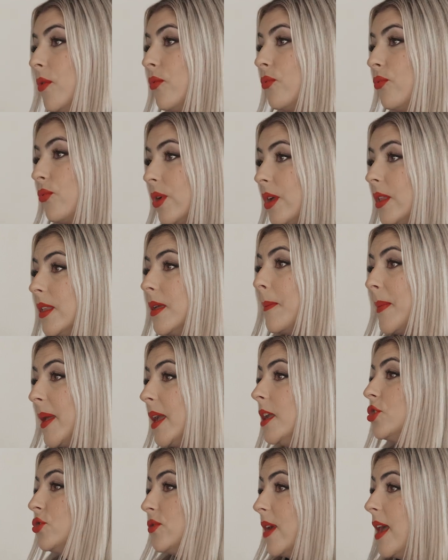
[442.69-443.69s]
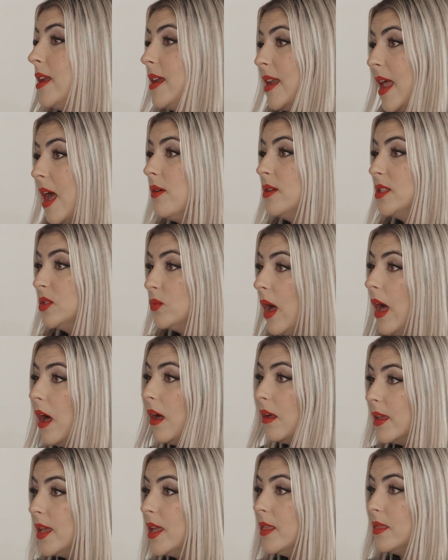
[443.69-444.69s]
a really big trend now as
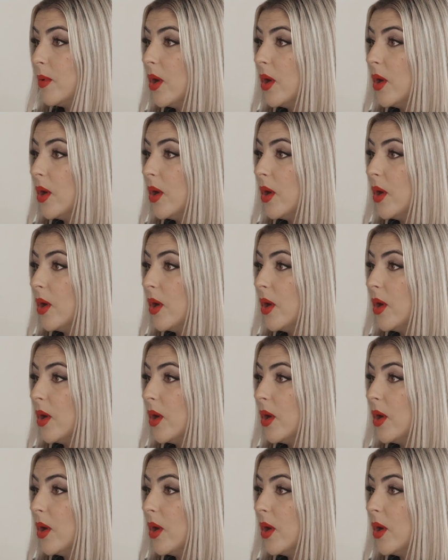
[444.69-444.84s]
well in the